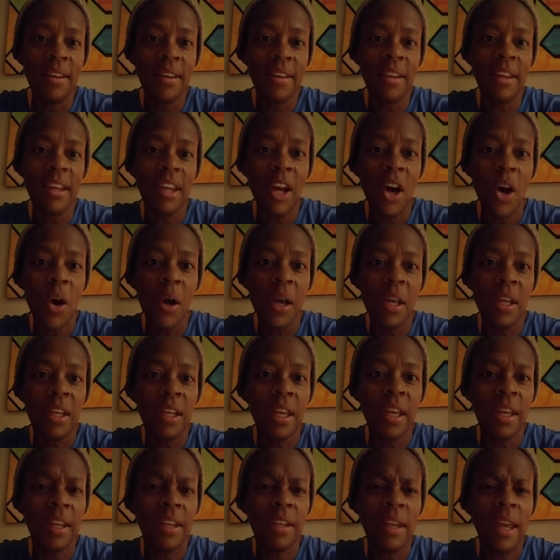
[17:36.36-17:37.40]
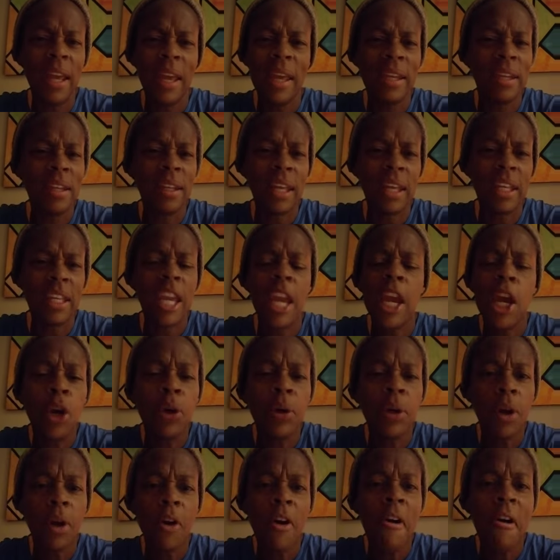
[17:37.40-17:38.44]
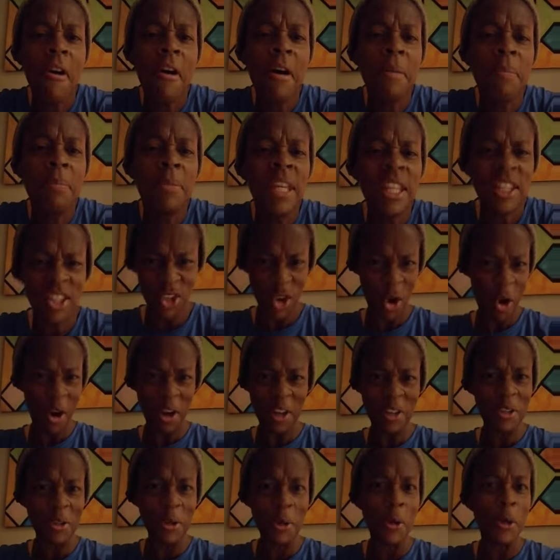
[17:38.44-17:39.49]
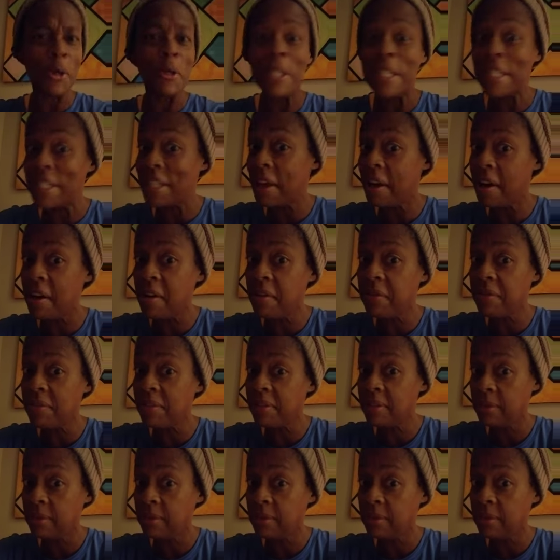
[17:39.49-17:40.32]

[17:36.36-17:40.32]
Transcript: You know, and, and, and, and carrying on, talking to herself.